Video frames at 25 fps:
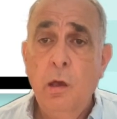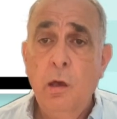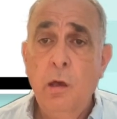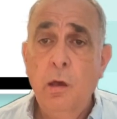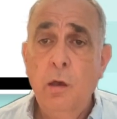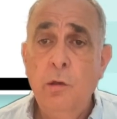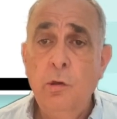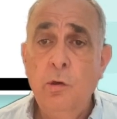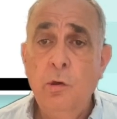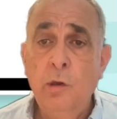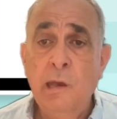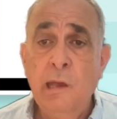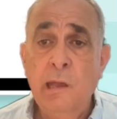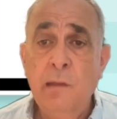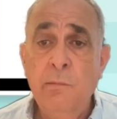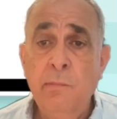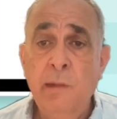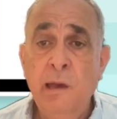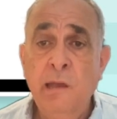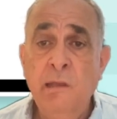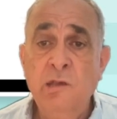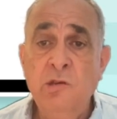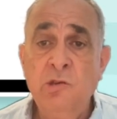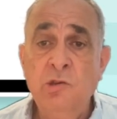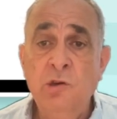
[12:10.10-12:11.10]
You can
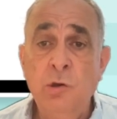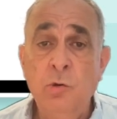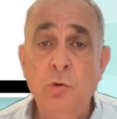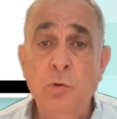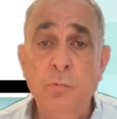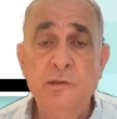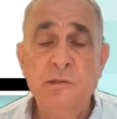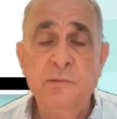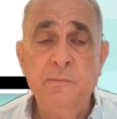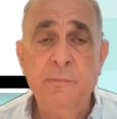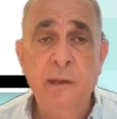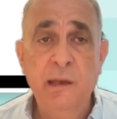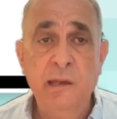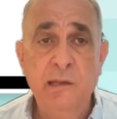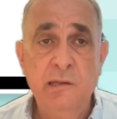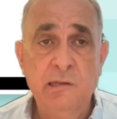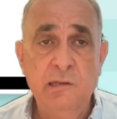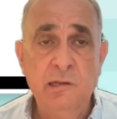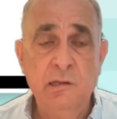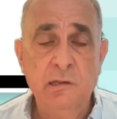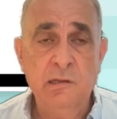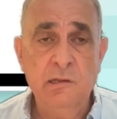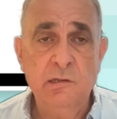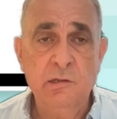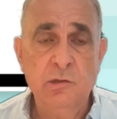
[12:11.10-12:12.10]
manage a group
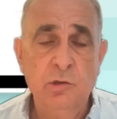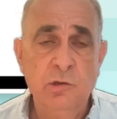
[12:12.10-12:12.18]
spaces.